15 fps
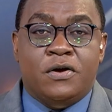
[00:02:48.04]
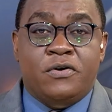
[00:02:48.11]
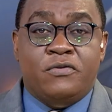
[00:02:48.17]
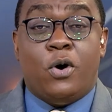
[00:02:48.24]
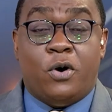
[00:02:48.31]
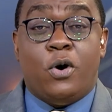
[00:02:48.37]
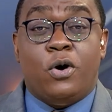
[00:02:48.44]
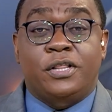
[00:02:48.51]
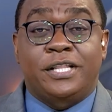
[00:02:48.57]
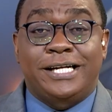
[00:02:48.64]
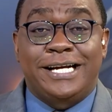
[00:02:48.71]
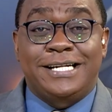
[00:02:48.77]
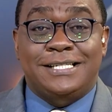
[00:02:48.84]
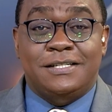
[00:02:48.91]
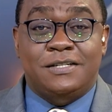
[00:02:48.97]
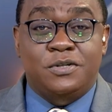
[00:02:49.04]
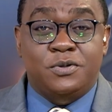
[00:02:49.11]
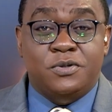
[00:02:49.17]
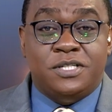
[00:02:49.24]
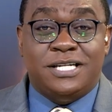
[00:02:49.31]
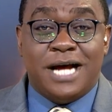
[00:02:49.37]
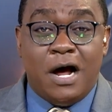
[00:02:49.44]
For all the latest
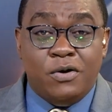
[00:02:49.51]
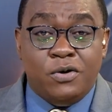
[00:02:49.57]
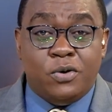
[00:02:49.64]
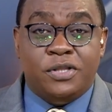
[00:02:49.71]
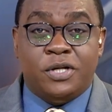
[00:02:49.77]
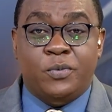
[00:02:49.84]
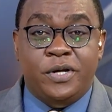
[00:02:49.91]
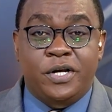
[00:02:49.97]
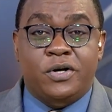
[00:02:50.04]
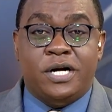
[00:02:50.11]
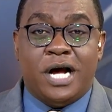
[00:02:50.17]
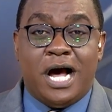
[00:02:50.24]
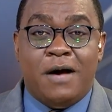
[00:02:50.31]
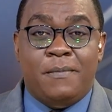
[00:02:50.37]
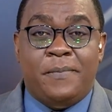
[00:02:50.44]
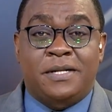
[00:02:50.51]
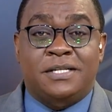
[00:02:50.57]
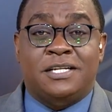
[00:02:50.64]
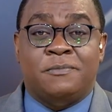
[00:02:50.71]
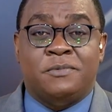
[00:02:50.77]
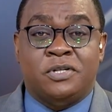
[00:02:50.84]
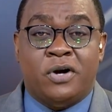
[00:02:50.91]
news, download the WION app and
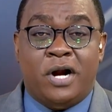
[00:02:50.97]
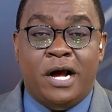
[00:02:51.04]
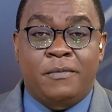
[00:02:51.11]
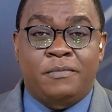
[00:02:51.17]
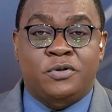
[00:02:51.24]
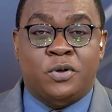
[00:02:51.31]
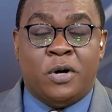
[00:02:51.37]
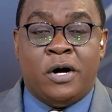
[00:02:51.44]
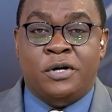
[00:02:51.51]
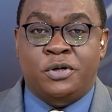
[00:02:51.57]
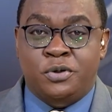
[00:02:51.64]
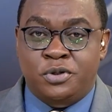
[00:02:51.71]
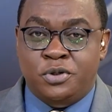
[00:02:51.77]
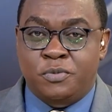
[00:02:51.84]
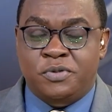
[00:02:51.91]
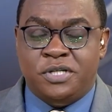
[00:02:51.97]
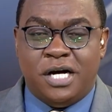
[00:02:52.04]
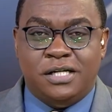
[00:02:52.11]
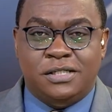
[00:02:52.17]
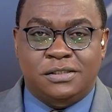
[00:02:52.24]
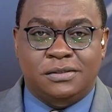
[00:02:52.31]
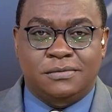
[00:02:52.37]
subscribe to our YouTube
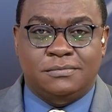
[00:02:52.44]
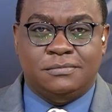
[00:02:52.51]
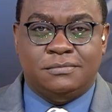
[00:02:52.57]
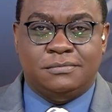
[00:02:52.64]
channel.